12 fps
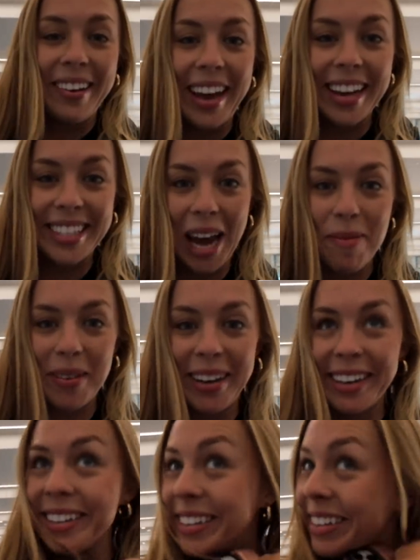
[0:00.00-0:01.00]
It's
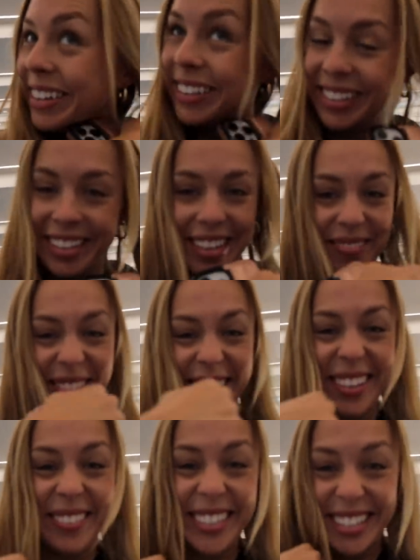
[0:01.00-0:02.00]
happening. I'm
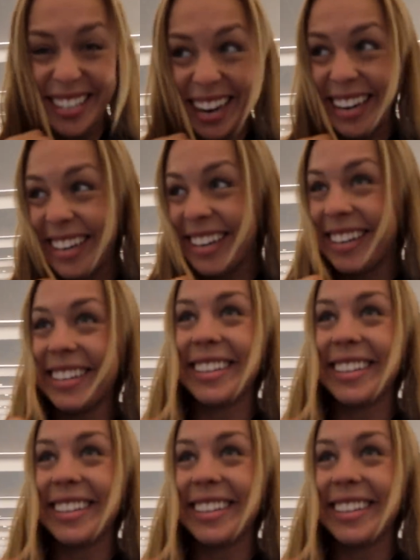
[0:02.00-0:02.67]
so excited.